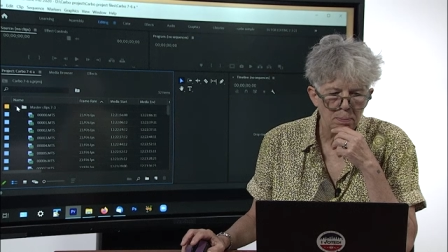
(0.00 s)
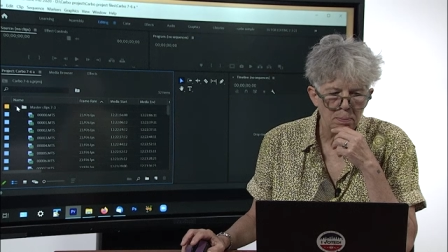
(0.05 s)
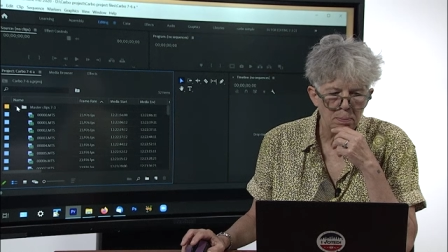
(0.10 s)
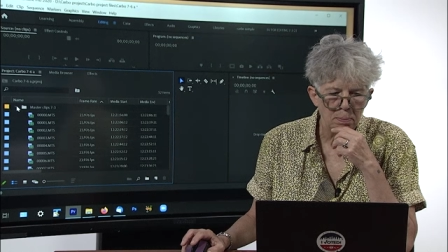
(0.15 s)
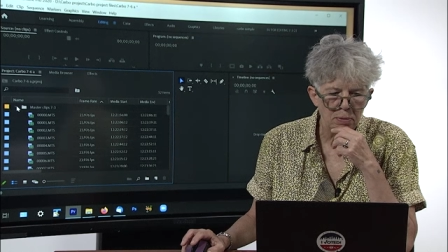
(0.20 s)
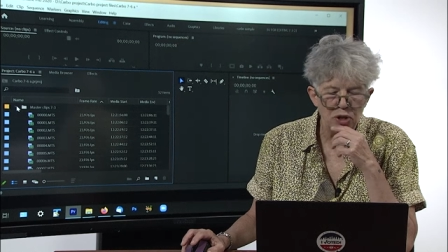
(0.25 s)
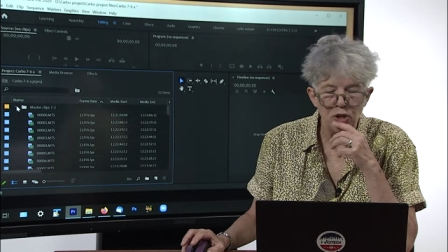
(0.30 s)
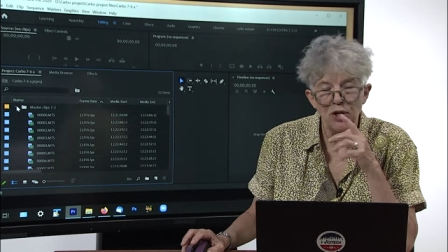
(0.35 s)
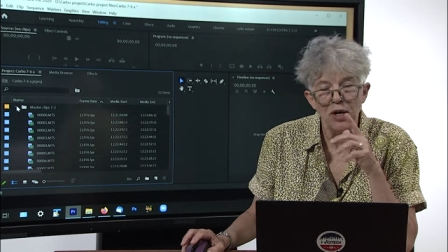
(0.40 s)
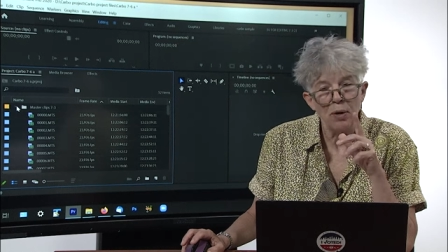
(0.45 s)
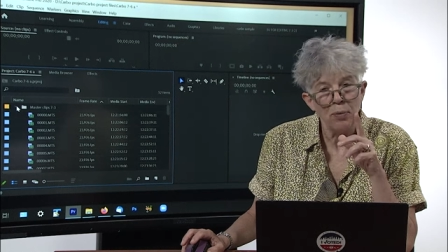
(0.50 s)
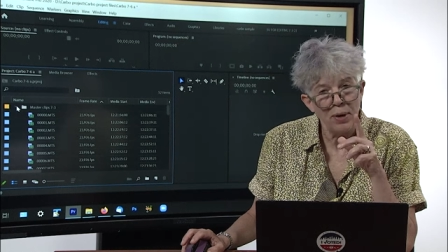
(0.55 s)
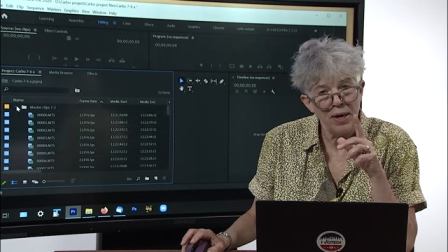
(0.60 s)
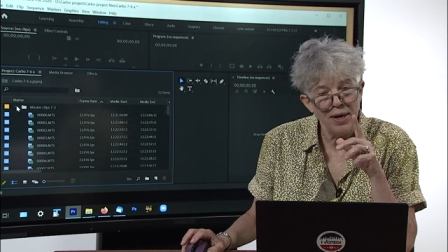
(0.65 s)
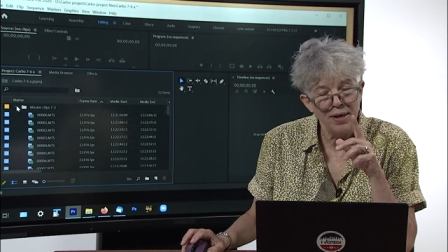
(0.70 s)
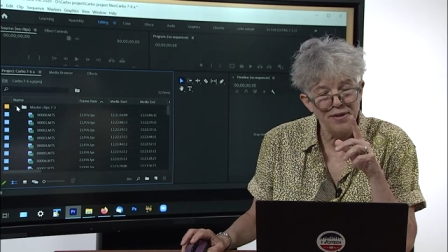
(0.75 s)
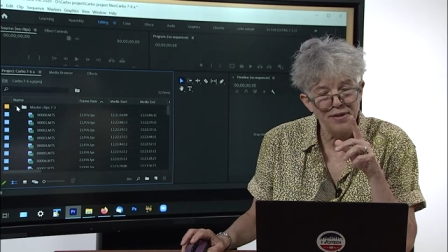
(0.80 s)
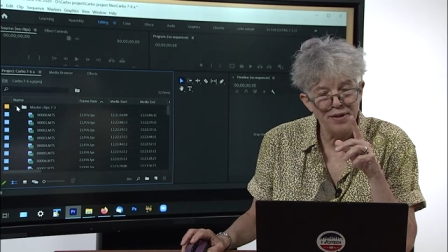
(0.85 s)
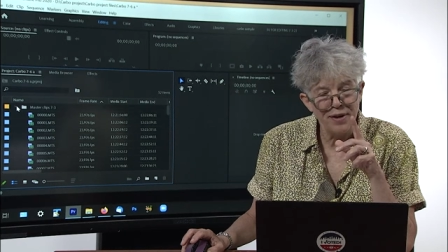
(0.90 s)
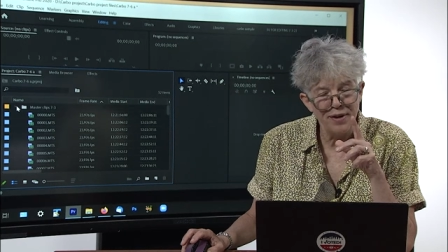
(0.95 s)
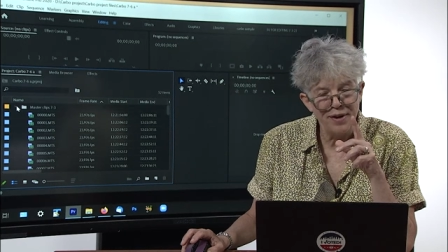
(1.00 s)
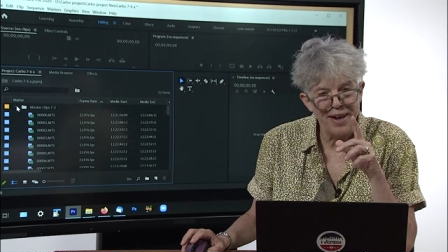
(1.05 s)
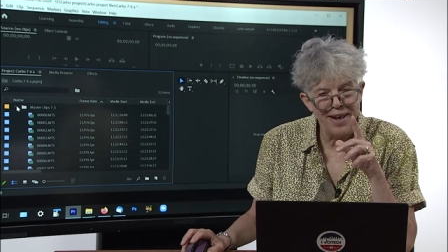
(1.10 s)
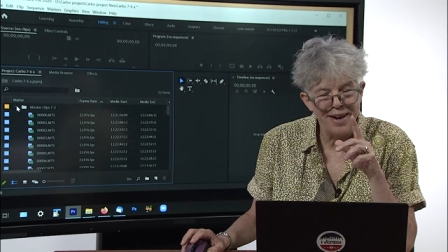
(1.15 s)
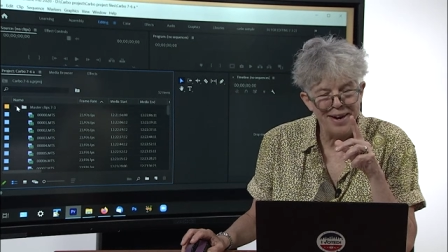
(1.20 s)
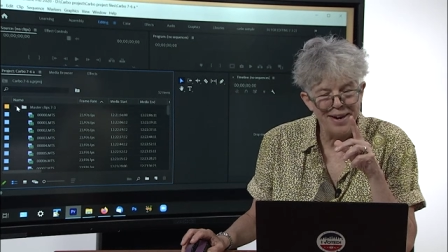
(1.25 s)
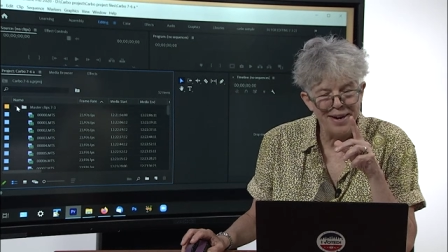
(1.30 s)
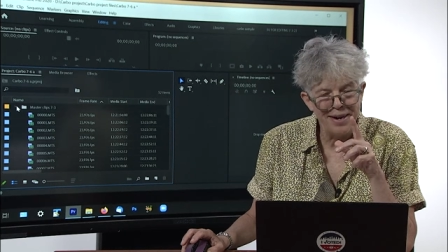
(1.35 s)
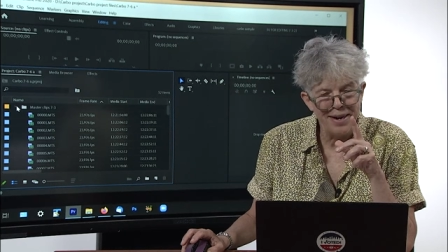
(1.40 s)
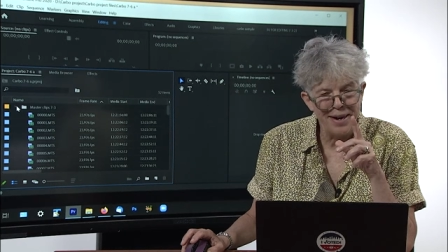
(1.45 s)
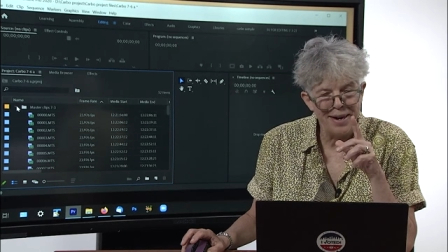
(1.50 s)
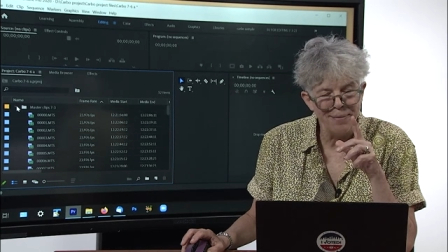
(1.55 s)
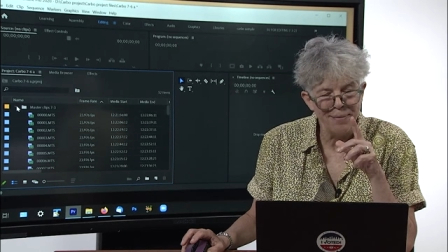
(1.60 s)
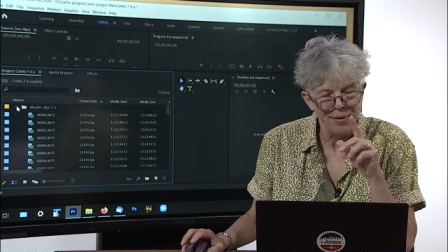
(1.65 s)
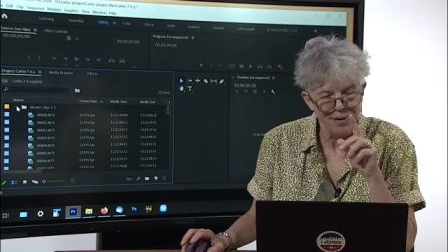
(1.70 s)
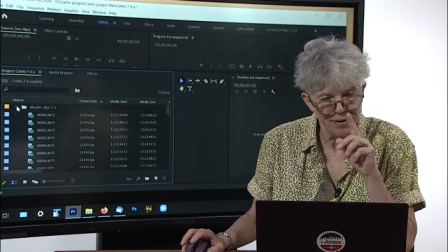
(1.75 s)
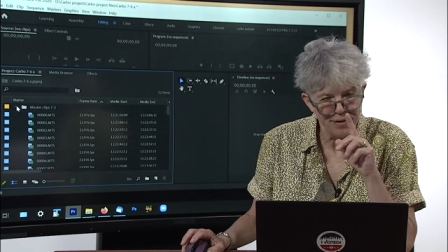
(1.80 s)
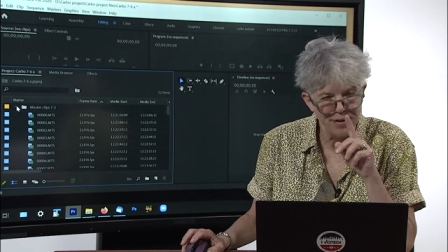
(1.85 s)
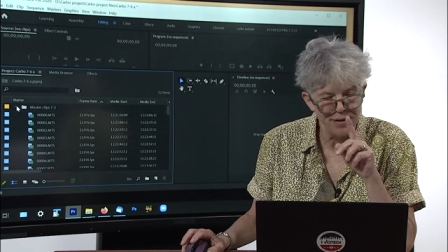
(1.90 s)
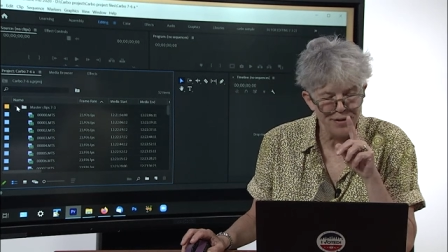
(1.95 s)
but you're not ready to start editing yet
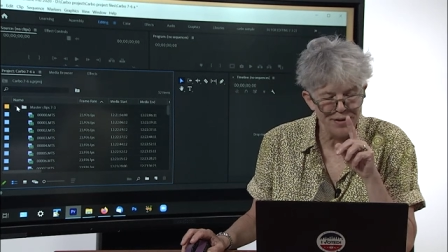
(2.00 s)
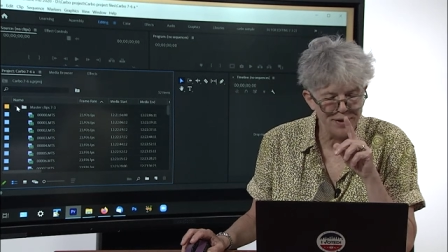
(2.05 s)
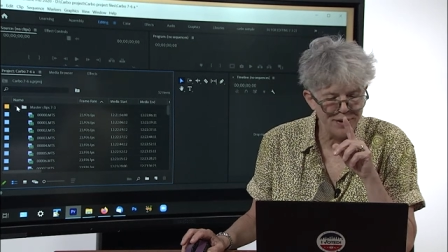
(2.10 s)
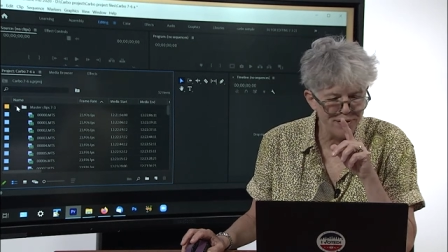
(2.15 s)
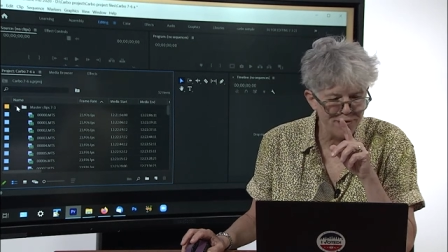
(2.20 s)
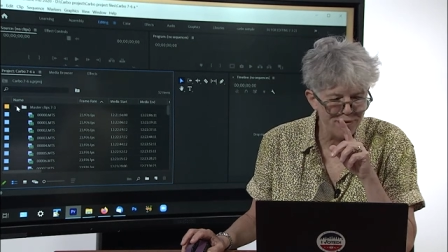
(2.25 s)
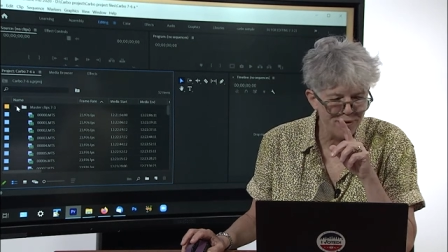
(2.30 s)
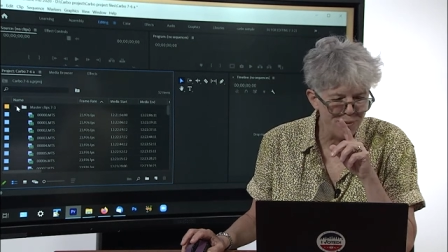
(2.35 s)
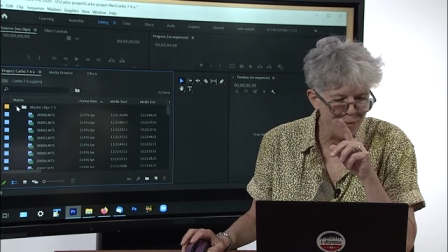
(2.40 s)
because there are still a few